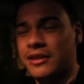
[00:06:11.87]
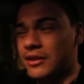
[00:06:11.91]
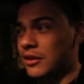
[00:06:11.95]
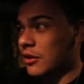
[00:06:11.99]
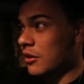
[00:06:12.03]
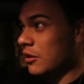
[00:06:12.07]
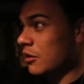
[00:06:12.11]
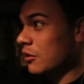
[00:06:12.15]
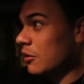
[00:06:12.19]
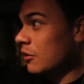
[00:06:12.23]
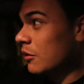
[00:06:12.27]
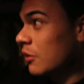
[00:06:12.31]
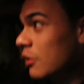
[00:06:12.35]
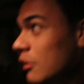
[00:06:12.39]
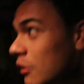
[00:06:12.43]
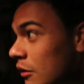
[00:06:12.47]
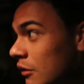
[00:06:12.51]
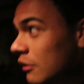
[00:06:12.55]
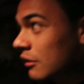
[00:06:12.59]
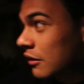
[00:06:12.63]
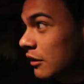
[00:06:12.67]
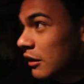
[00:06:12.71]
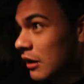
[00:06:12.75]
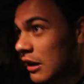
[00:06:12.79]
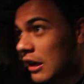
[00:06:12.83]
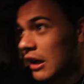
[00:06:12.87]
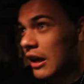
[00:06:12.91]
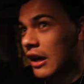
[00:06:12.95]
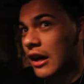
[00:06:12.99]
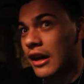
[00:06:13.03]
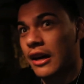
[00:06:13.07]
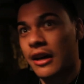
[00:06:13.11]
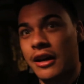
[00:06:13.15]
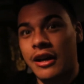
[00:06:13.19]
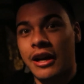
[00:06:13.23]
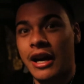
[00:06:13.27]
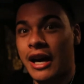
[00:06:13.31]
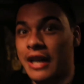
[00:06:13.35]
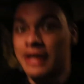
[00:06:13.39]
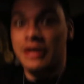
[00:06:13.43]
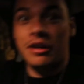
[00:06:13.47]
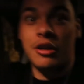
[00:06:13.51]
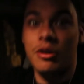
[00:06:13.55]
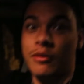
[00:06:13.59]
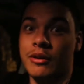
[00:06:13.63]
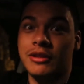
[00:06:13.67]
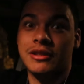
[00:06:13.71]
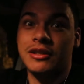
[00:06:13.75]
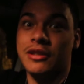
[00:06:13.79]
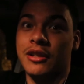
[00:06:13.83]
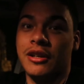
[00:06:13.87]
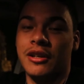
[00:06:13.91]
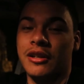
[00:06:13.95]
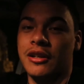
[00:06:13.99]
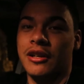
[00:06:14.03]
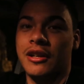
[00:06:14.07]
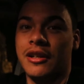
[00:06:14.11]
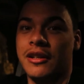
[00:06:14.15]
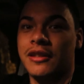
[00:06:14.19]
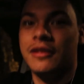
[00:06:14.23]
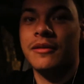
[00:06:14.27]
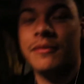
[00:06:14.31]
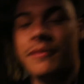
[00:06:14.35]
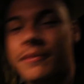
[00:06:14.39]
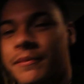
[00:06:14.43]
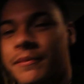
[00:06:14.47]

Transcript: so yeah, I don't know what's going on.